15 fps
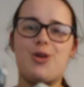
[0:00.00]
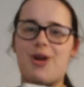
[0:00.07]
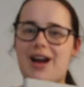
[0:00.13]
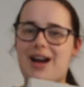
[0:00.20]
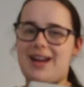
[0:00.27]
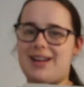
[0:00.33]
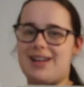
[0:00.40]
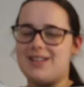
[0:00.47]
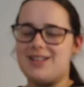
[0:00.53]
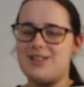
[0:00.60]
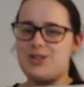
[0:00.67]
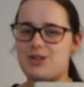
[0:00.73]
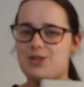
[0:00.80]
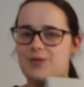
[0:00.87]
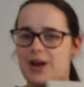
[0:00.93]
grey
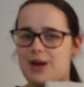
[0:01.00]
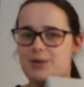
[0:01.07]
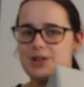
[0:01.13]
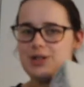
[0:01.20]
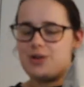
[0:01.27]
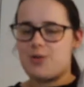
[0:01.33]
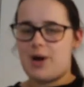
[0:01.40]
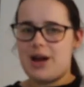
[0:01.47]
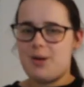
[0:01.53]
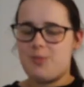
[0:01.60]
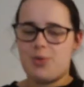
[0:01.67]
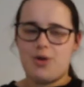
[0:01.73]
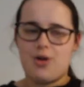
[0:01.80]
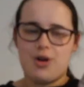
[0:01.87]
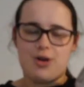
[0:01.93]
duvet, which is why I
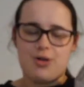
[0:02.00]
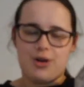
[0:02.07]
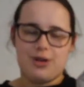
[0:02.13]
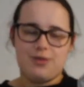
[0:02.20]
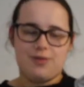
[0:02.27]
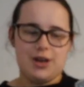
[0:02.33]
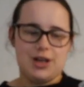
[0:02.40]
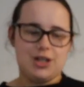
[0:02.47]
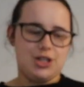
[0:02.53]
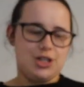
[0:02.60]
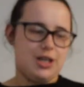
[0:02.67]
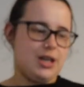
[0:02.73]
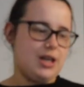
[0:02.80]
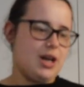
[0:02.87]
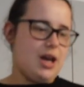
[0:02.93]
bought a grey fitted
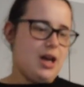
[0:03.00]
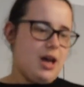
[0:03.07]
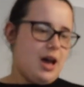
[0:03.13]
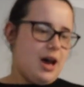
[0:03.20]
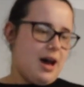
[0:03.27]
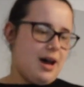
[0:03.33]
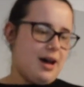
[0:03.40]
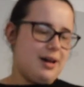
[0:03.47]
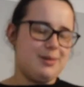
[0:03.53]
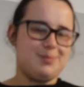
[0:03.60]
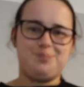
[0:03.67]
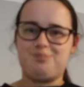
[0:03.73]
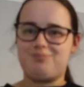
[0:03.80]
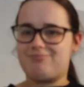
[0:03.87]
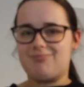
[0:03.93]
sheet.
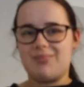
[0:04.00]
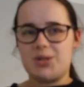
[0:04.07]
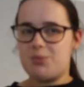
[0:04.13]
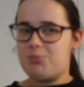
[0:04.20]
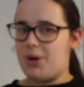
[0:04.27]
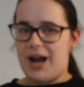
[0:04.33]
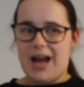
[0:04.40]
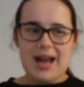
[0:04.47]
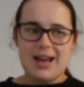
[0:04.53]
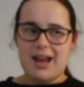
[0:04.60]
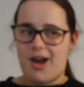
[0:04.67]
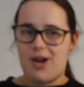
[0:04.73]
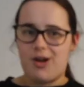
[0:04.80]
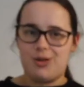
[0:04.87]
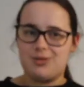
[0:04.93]
Um, but hey
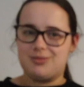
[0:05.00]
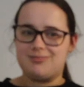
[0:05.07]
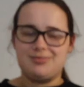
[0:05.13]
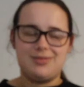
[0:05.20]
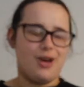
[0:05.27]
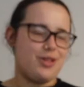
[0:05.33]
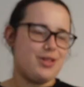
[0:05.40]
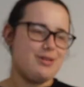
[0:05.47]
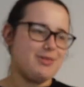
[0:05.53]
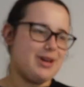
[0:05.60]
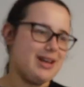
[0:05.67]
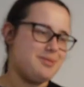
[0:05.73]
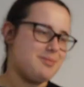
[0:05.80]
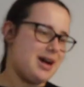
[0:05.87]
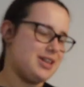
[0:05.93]
ho, nothing
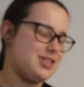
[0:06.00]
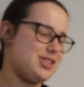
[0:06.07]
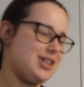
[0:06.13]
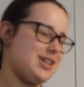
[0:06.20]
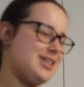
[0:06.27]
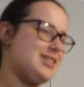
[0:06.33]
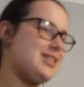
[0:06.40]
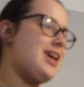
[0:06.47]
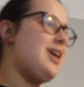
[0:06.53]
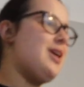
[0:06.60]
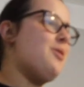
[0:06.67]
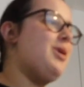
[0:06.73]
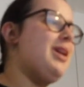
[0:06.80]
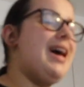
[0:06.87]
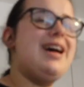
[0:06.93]
really matches.
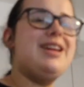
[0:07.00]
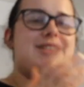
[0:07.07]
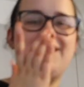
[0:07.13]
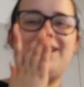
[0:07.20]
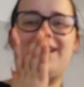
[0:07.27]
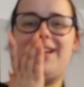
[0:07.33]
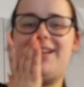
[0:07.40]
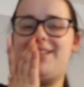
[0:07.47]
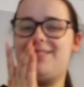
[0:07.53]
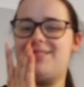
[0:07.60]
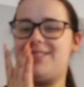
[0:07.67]
Well, actually,